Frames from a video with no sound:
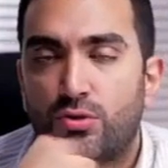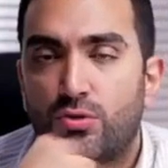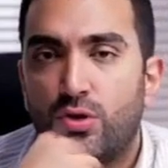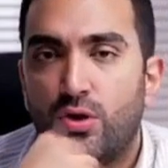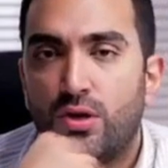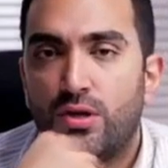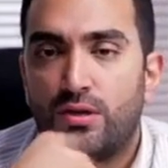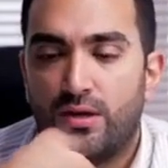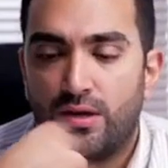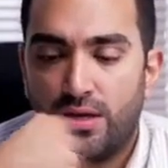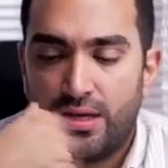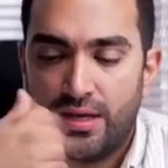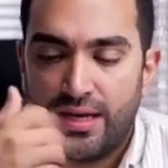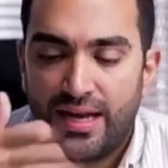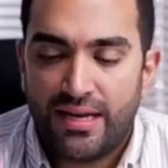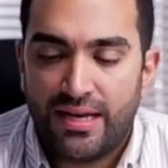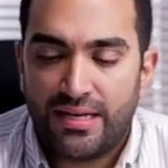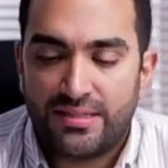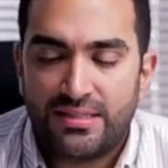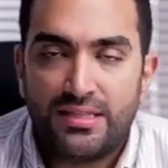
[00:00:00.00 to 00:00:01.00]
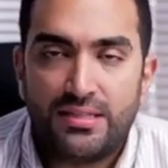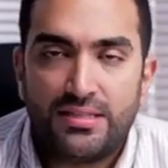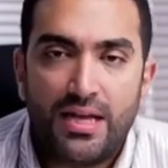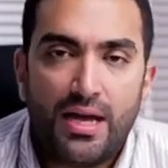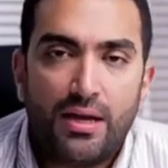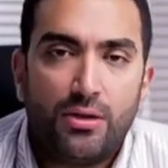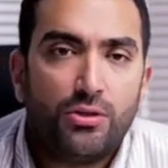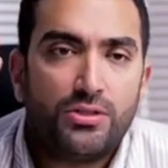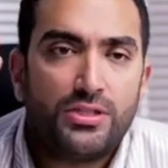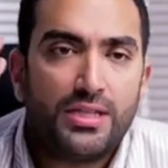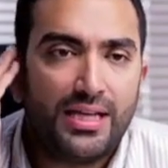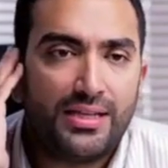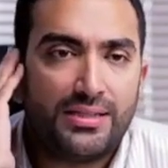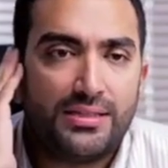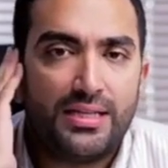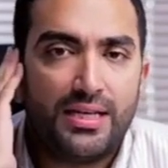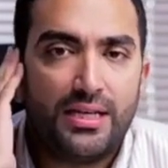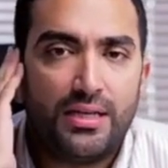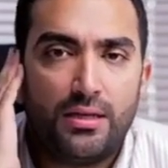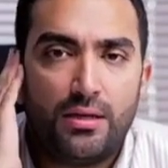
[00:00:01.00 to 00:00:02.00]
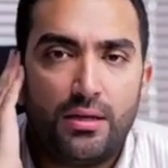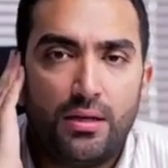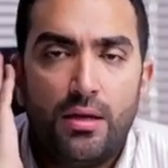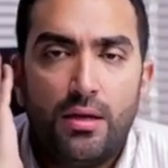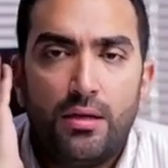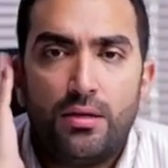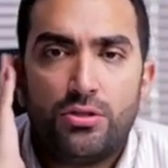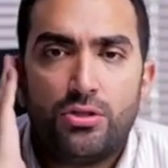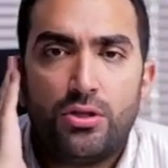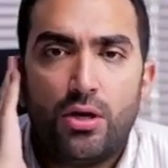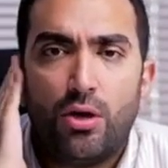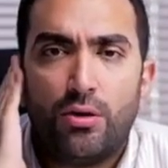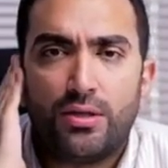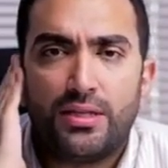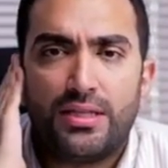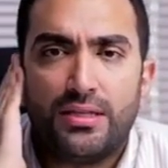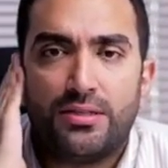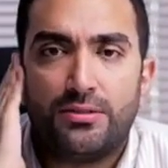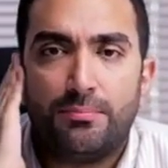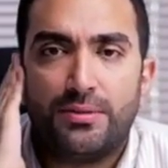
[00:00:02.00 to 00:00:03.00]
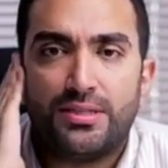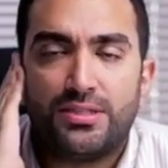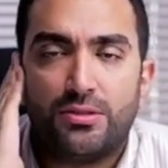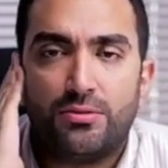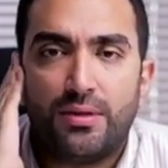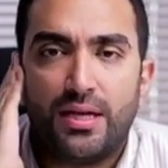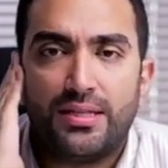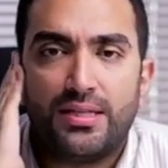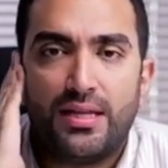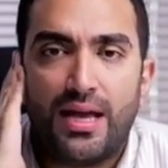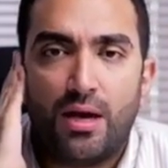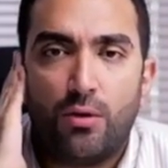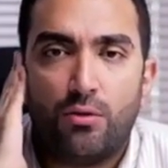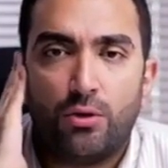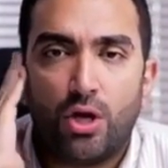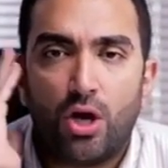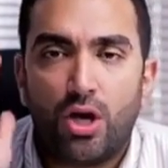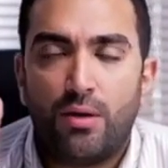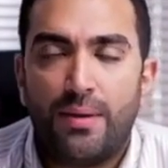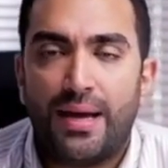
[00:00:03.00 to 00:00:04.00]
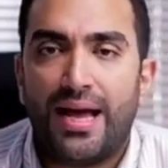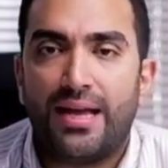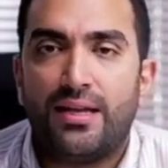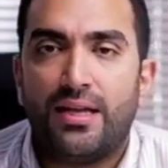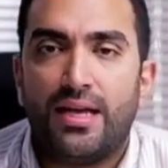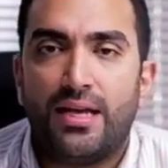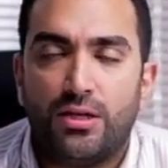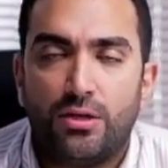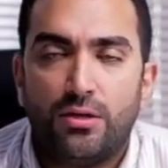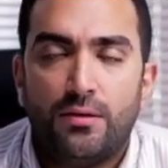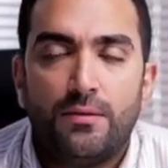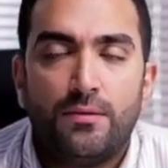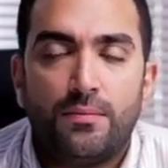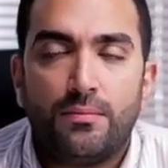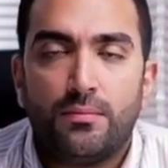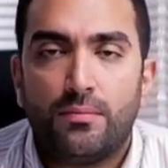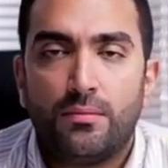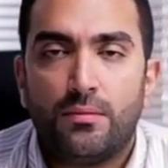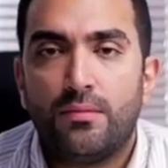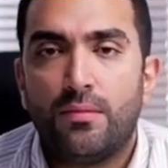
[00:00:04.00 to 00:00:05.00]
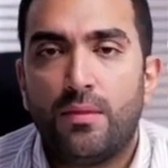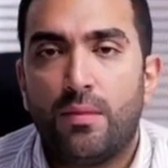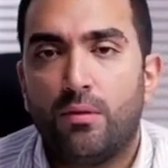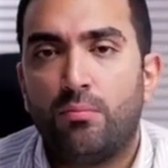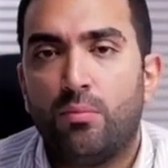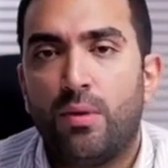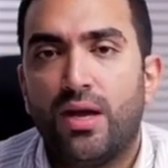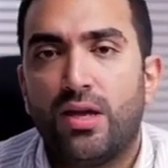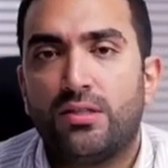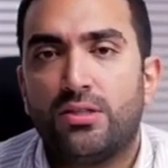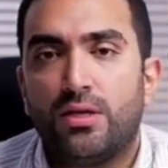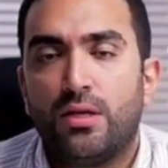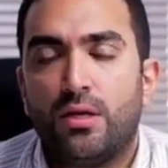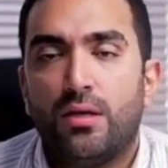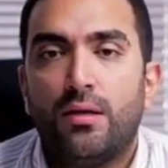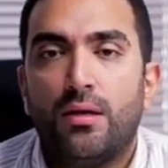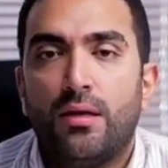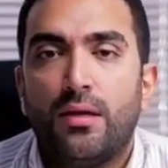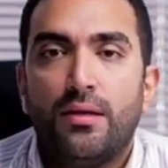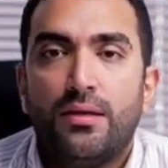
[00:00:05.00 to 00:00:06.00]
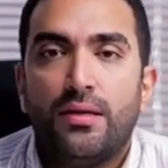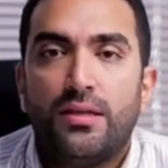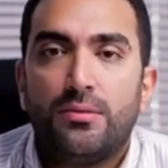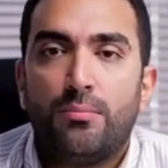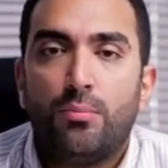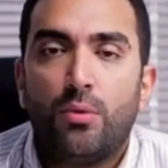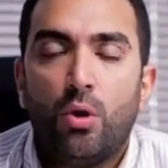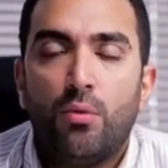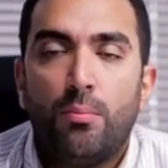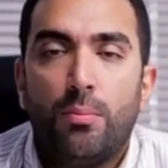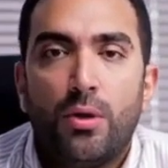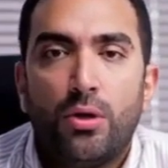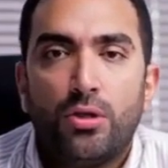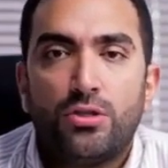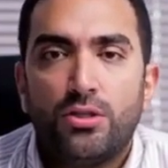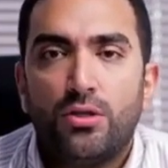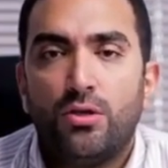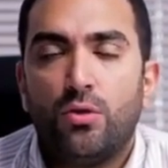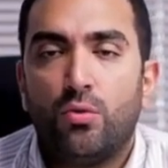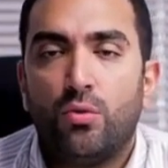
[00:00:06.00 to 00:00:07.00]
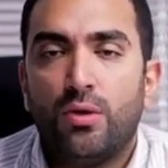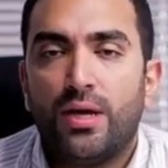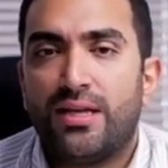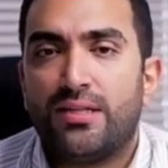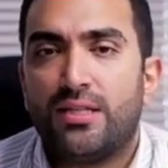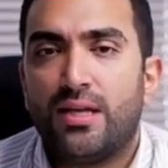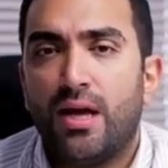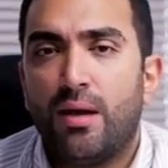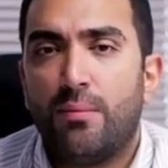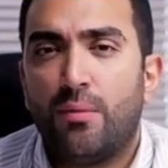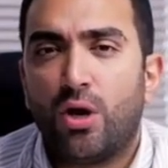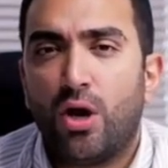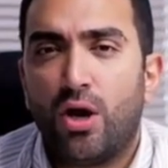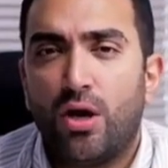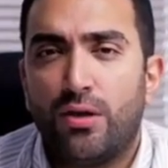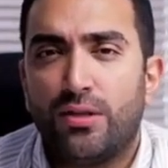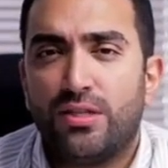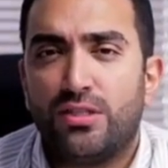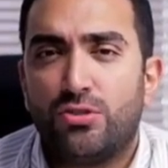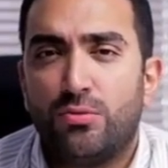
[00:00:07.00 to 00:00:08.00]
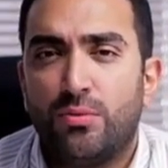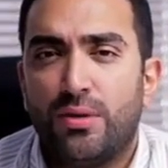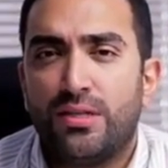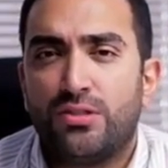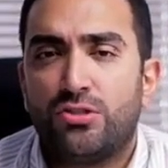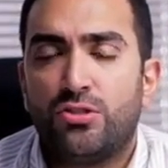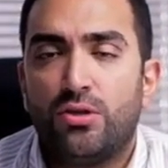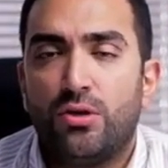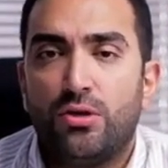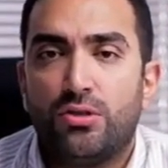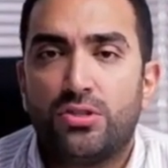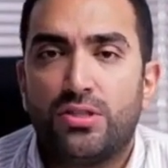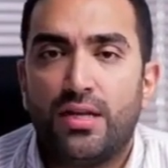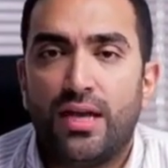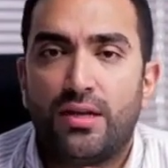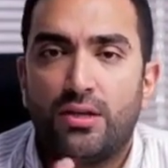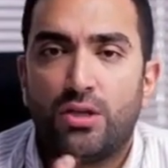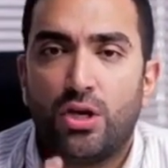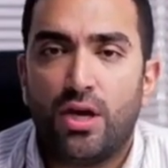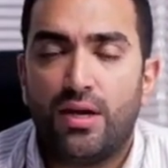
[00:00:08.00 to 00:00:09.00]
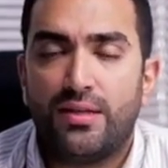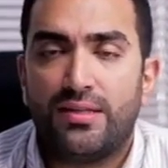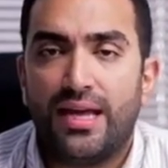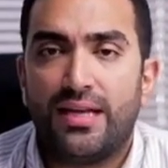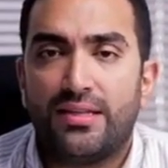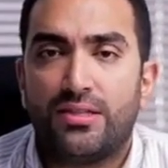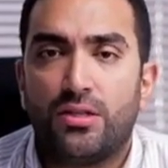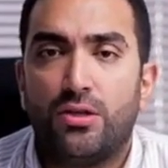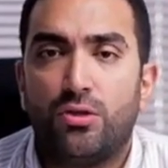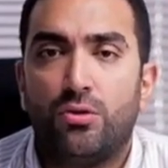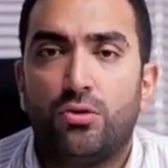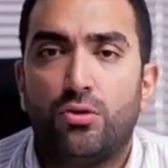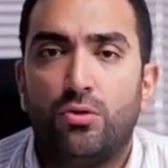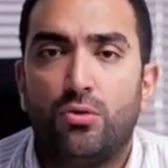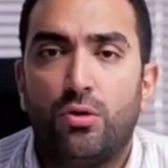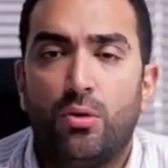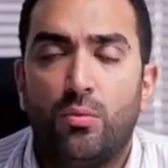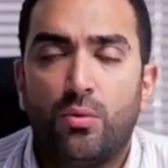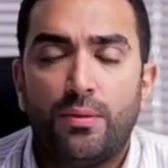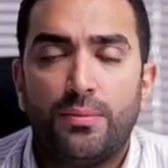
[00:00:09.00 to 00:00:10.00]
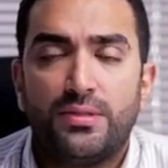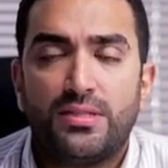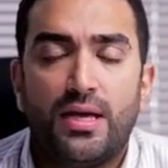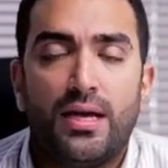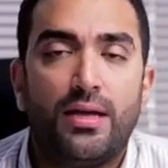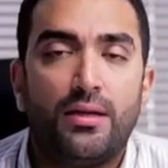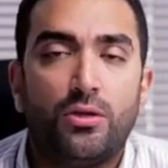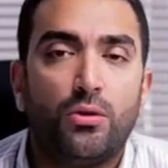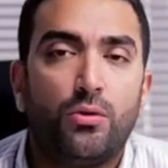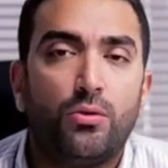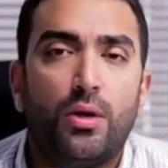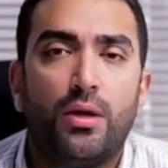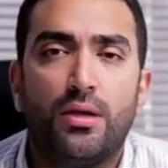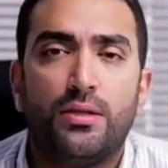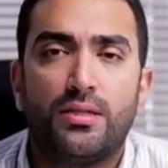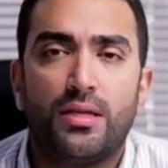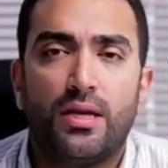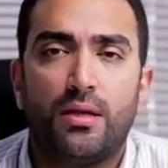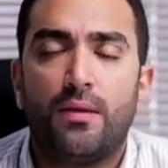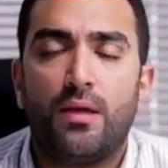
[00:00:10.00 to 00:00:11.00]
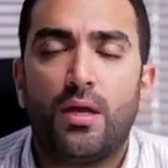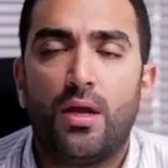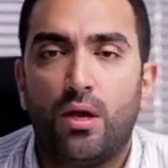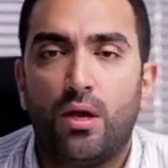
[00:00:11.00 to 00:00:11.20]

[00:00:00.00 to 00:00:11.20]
call, and I see the other side saying, "Sorry, it's busy right now, call back later." Well, sir, this poor person who has come all this way, searched and contacted you through the website, you lost them,